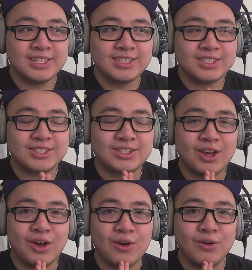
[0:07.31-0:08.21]

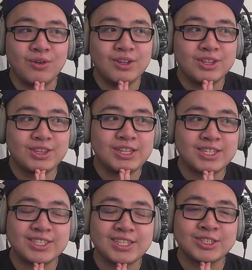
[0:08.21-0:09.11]
So
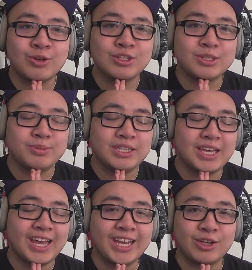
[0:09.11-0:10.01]
this is going to be
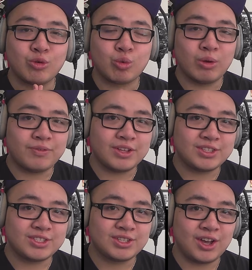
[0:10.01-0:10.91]
a Griffith
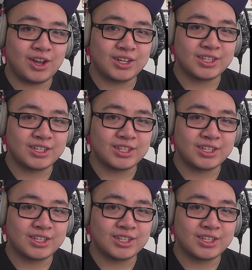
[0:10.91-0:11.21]
song,